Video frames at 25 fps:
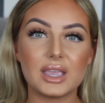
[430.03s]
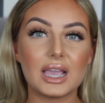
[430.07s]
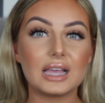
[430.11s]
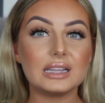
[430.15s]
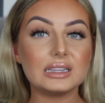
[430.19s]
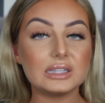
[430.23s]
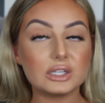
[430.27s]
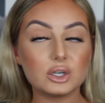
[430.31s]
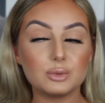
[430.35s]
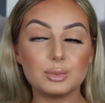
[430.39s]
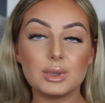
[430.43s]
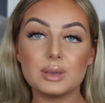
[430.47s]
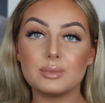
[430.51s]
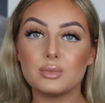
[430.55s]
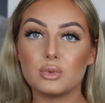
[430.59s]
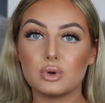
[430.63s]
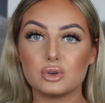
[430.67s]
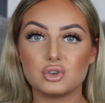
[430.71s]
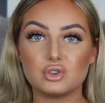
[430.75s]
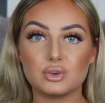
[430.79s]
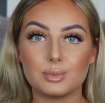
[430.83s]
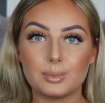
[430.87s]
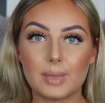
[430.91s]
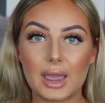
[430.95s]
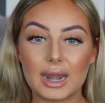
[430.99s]
a little bit more
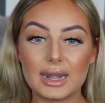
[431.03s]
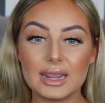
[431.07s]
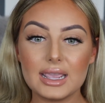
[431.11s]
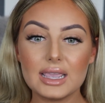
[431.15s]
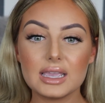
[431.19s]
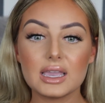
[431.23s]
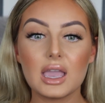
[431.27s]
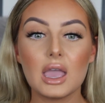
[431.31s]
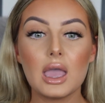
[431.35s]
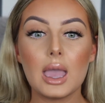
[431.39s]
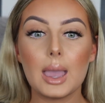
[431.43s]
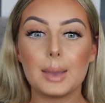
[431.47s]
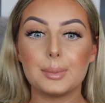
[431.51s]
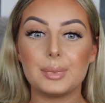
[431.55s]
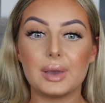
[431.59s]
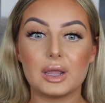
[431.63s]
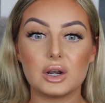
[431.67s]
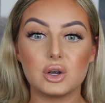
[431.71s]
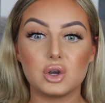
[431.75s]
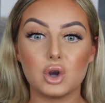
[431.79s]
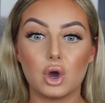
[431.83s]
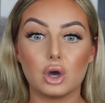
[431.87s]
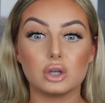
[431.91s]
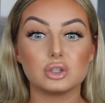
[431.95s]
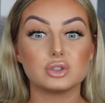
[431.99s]
dramatic but
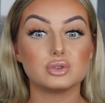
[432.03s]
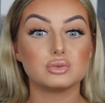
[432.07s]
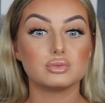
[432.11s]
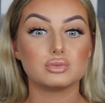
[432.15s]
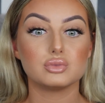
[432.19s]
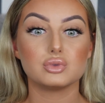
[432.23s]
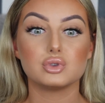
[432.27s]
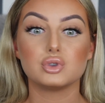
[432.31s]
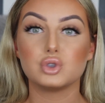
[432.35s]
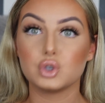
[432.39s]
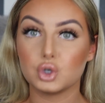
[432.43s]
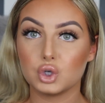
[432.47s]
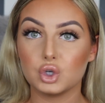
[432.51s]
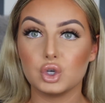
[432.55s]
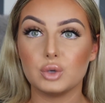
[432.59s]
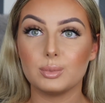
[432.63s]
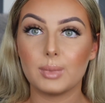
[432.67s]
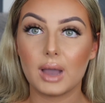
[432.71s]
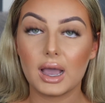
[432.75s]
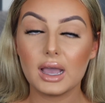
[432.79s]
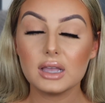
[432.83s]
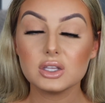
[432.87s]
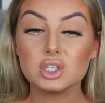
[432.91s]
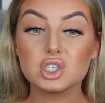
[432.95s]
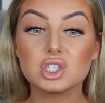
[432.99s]
not too
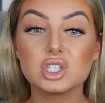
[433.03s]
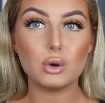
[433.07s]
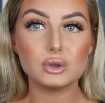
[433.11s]
much.